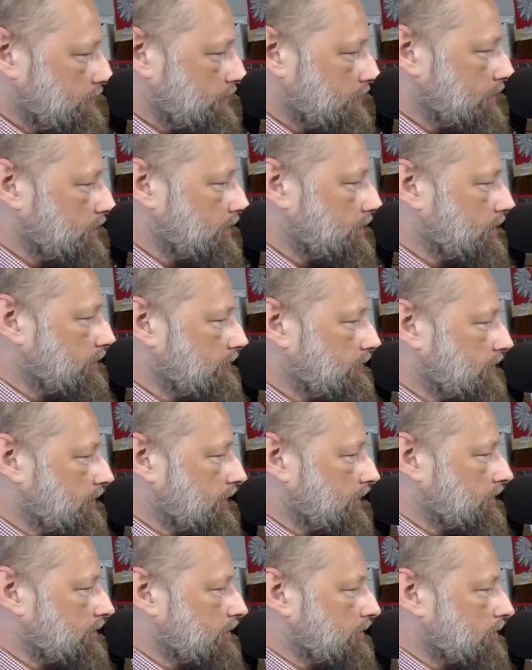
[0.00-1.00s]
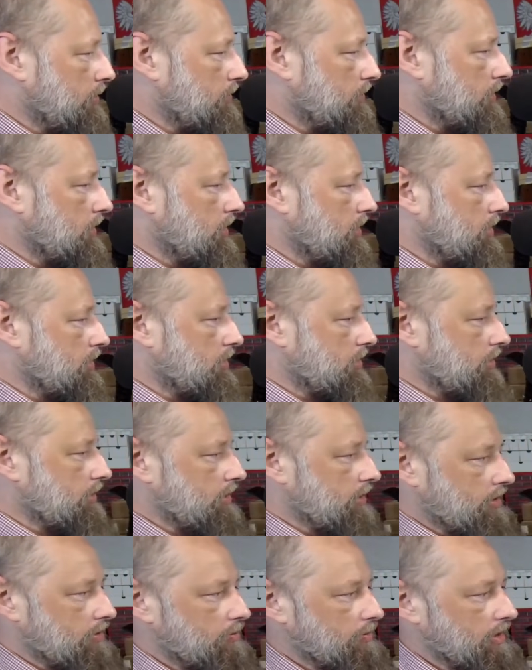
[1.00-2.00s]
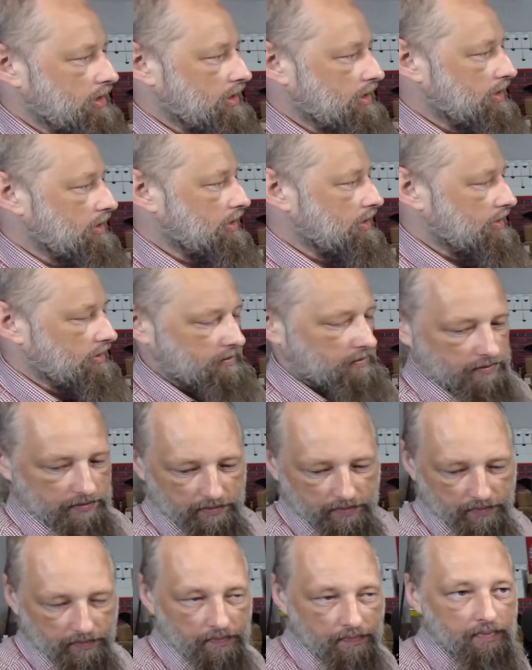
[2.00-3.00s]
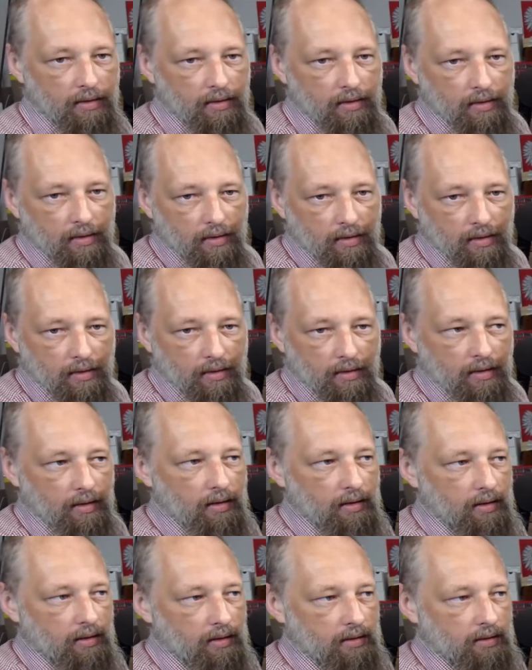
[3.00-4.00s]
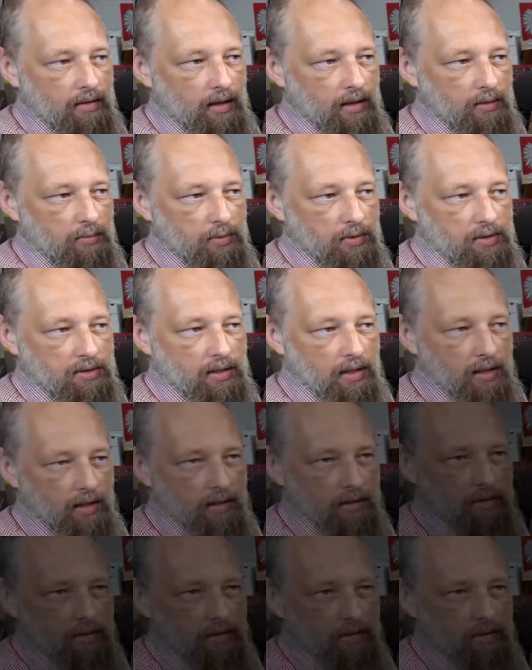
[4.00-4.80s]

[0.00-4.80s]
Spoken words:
defect over here that we have. That was done